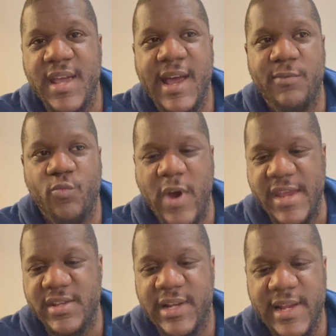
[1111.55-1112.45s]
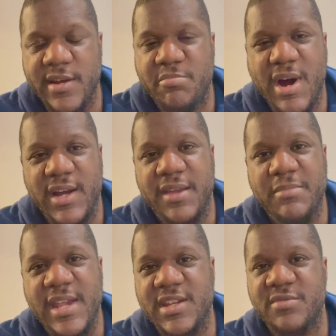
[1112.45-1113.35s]
and wait to let the market
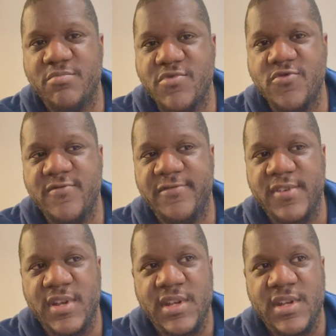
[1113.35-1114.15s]
make its move